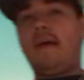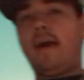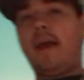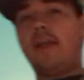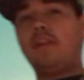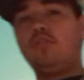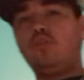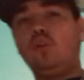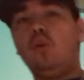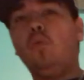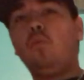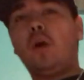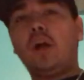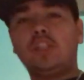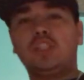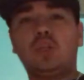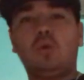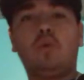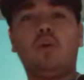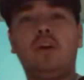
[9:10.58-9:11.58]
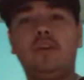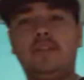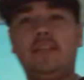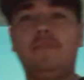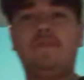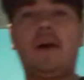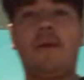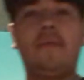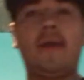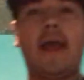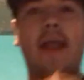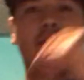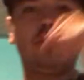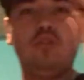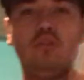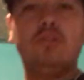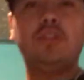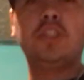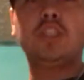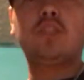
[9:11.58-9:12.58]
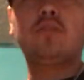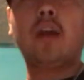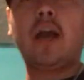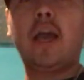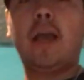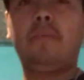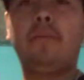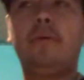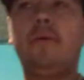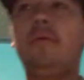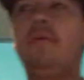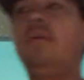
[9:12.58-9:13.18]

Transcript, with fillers: i do watch the royalty family i do subscribe